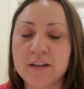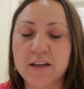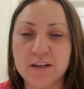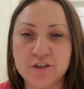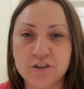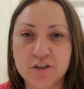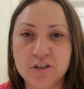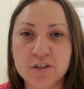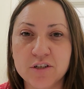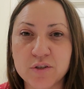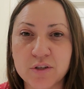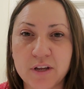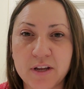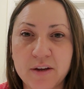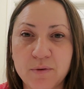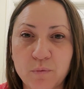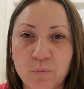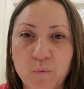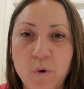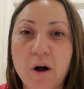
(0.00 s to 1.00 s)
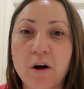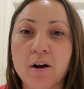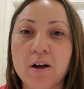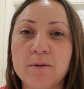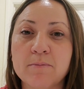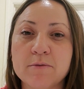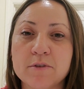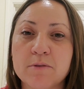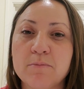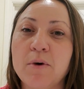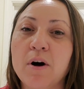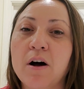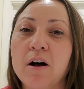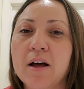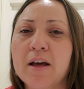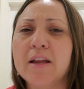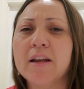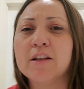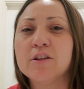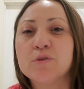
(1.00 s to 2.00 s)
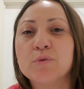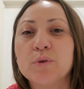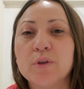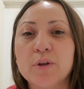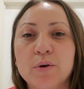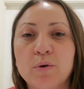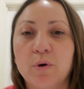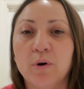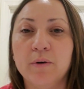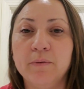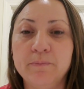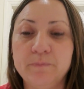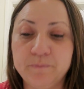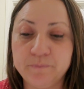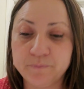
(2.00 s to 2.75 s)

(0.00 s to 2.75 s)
And she just welcomes them all, and it's really cool.